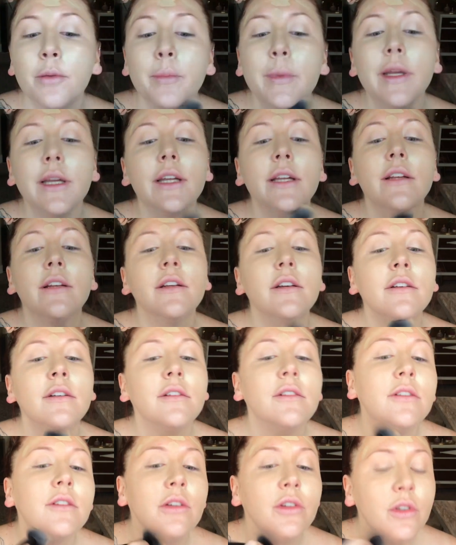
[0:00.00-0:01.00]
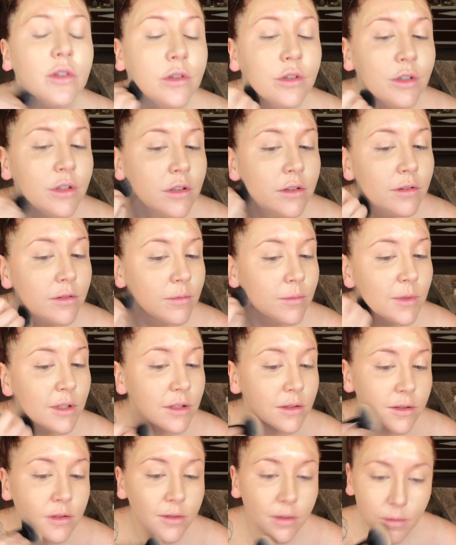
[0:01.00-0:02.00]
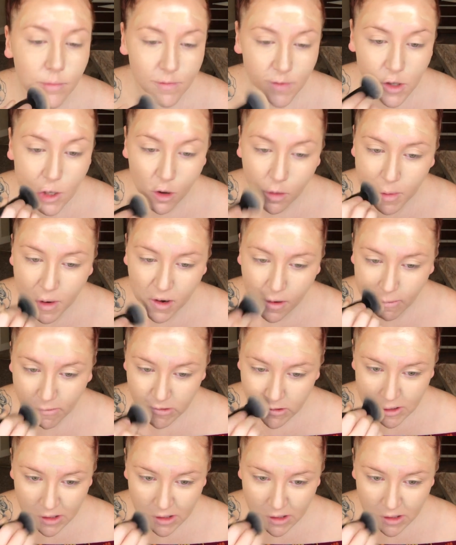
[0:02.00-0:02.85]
are mean. This video may never